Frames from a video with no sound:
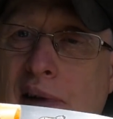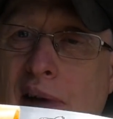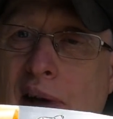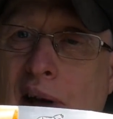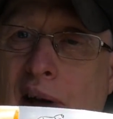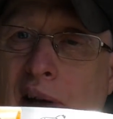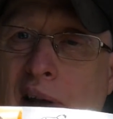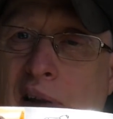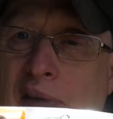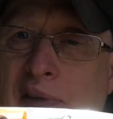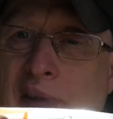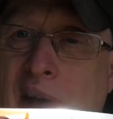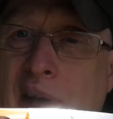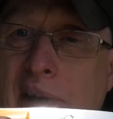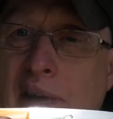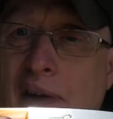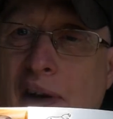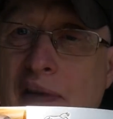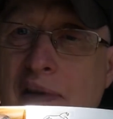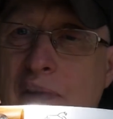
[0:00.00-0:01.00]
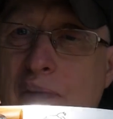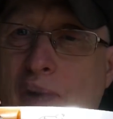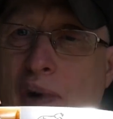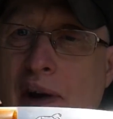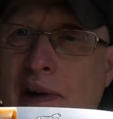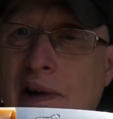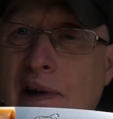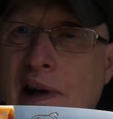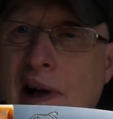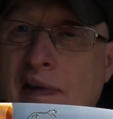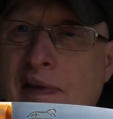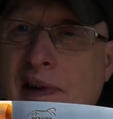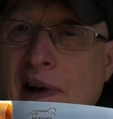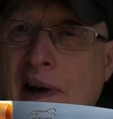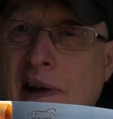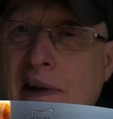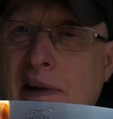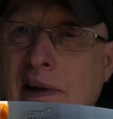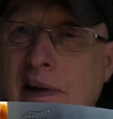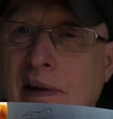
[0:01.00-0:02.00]
A left hand knife. He wanted a left
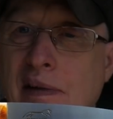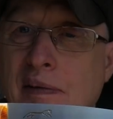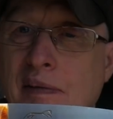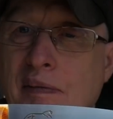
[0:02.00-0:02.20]
hander.